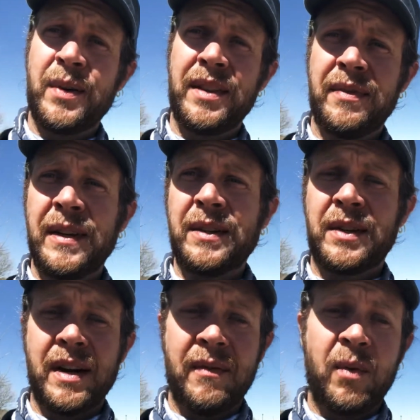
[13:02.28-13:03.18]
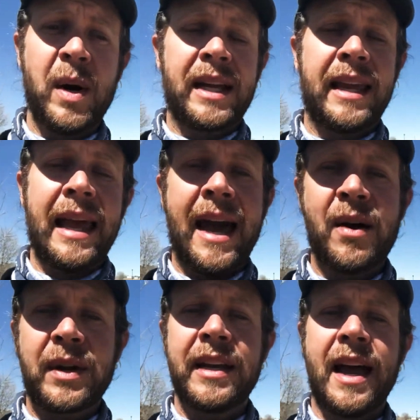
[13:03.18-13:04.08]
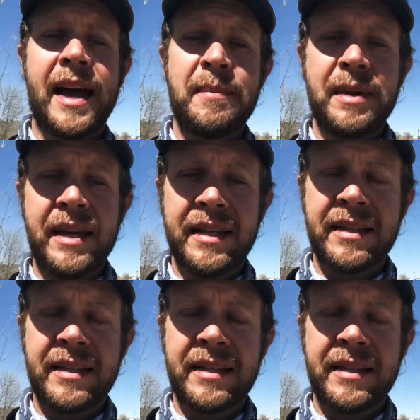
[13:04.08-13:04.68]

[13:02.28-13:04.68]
filter of how can I be